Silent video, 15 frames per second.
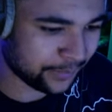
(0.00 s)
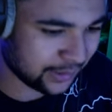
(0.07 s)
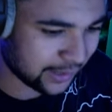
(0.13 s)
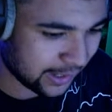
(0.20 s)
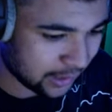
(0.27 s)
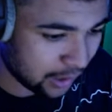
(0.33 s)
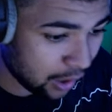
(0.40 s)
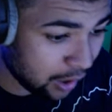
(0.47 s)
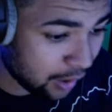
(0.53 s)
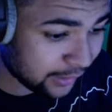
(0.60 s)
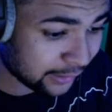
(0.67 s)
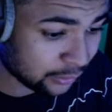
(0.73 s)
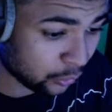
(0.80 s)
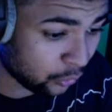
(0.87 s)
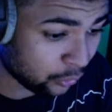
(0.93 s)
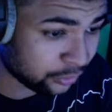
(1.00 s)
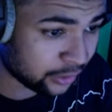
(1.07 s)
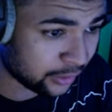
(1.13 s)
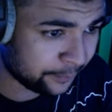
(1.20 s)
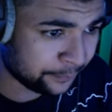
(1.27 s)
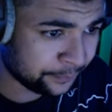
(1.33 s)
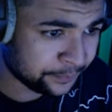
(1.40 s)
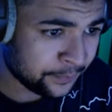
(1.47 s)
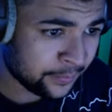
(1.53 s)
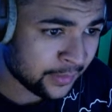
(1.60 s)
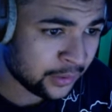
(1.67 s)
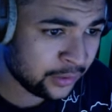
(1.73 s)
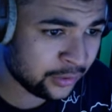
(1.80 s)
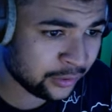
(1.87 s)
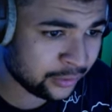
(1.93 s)
deck. Oh, that's awesome.
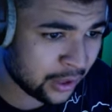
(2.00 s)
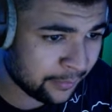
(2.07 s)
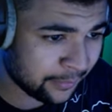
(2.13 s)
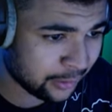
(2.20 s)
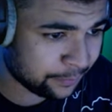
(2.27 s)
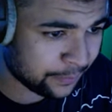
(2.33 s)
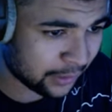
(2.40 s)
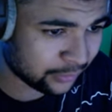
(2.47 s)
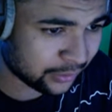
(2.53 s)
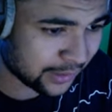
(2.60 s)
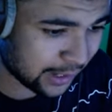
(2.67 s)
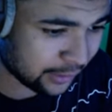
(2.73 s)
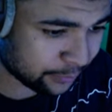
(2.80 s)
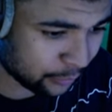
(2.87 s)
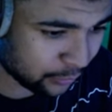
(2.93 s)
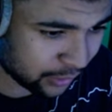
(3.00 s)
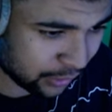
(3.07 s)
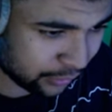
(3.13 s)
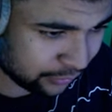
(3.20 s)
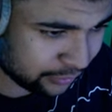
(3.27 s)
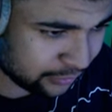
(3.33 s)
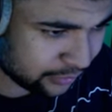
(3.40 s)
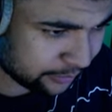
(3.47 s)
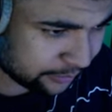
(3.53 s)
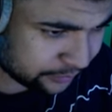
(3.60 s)
Use a summoning spell to catch more ghosts.